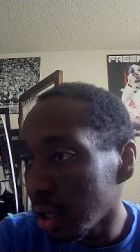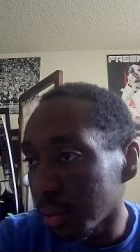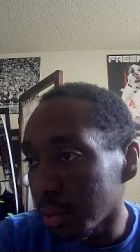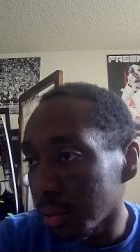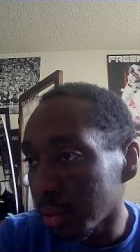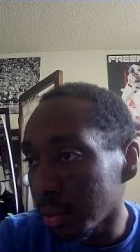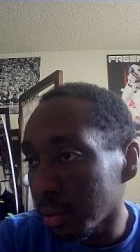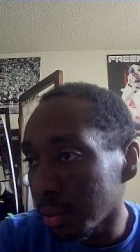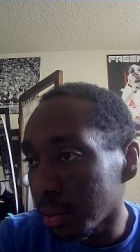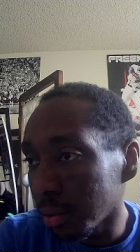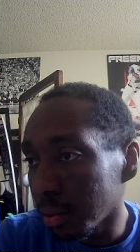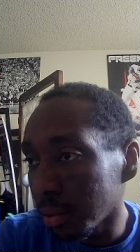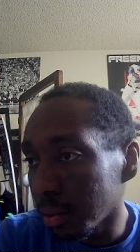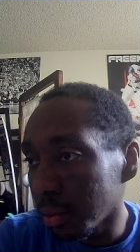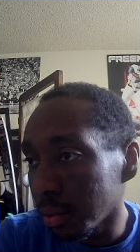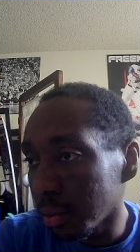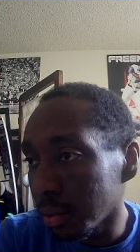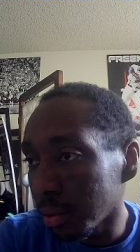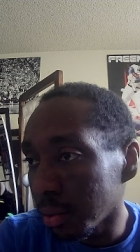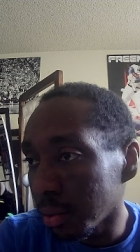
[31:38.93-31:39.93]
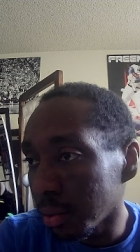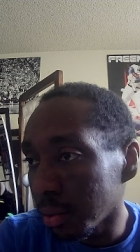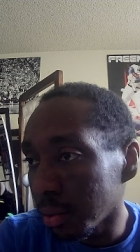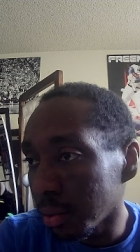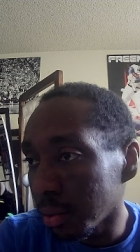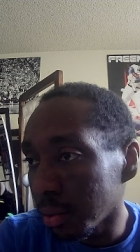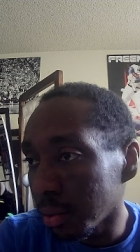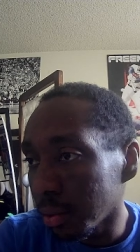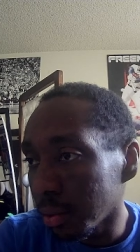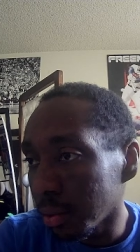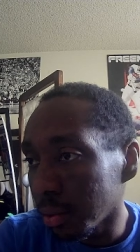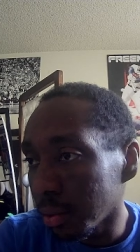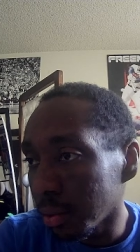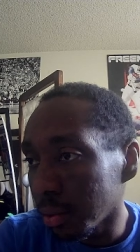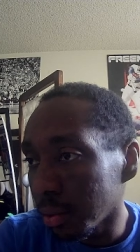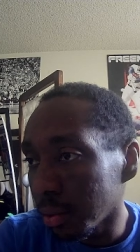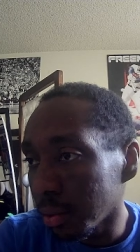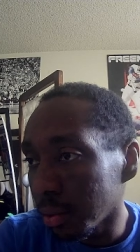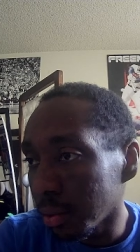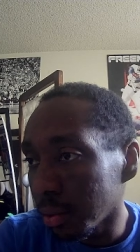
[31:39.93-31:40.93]
Bowen going
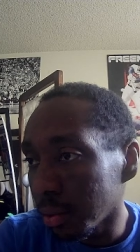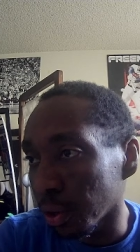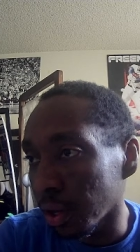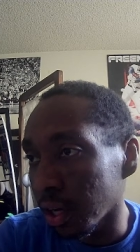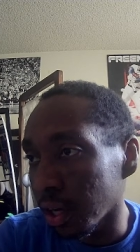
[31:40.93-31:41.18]
through. He should play